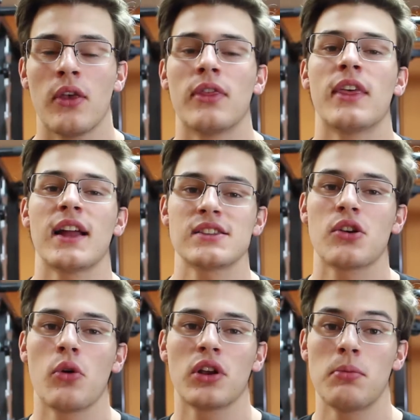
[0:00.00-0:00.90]
that's
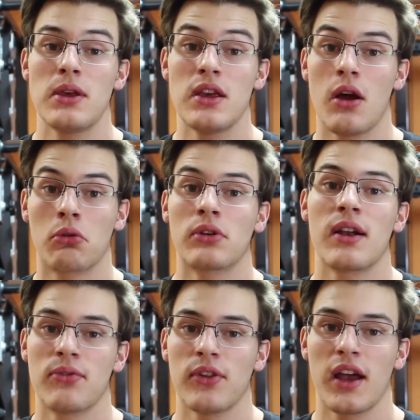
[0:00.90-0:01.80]
going to be a
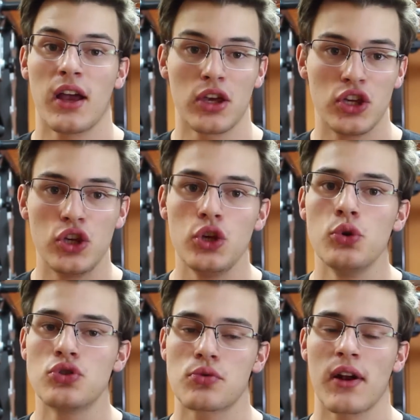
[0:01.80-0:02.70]
red flag, a
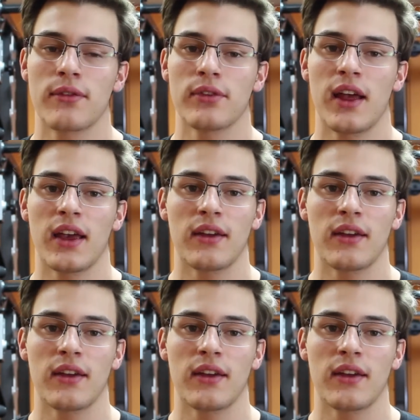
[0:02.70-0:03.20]
huge red flag.